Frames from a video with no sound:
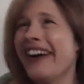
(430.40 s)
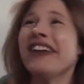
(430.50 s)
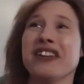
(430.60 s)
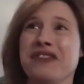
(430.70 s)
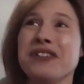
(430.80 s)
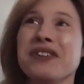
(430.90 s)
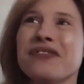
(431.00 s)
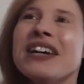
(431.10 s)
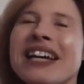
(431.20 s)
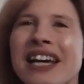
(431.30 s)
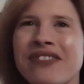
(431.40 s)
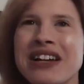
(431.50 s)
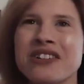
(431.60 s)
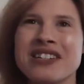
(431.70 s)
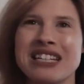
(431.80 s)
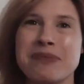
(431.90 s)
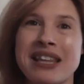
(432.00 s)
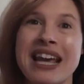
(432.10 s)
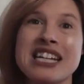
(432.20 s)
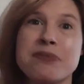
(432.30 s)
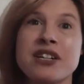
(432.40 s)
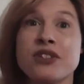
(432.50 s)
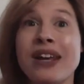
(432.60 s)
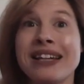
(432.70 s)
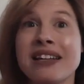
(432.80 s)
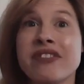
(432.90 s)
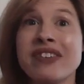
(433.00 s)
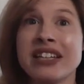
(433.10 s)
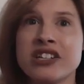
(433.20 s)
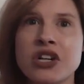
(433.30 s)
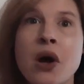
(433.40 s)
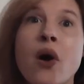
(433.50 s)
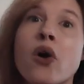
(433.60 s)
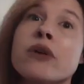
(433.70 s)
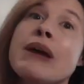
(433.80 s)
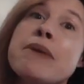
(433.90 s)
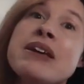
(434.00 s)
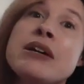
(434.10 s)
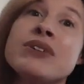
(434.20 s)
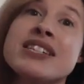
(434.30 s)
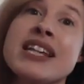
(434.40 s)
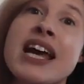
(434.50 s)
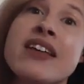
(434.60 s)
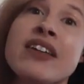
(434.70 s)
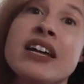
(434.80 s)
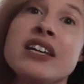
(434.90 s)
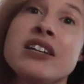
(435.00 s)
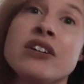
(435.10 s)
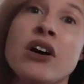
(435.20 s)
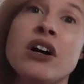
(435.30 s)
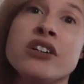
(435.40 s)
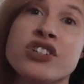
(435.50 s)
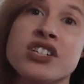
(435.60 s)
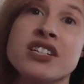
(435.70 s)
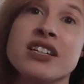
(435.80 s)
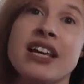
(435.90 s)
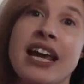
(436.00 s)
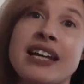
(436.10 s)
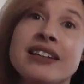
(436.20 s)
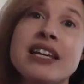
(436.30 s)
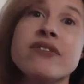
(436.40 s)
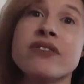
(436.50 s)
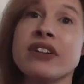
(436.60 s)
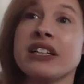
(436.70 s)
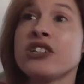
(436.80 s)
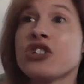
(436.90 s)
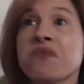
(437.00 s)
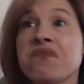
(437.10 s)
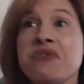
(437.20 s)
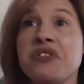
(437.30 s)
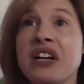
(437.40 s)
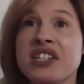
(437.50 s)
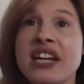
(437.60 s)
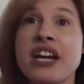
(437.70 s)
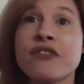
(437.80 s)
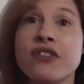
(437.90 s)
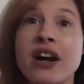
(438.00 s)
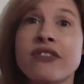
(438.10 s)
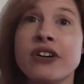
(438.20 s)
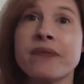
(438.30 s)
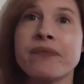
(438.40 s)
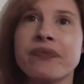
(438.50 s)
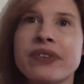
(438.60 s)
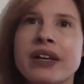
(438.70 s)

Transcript: all of you if if that turns out to be the case because you can't leave the village. Or maybe he would say that y'all just can't leave the village. You guys stay here forever.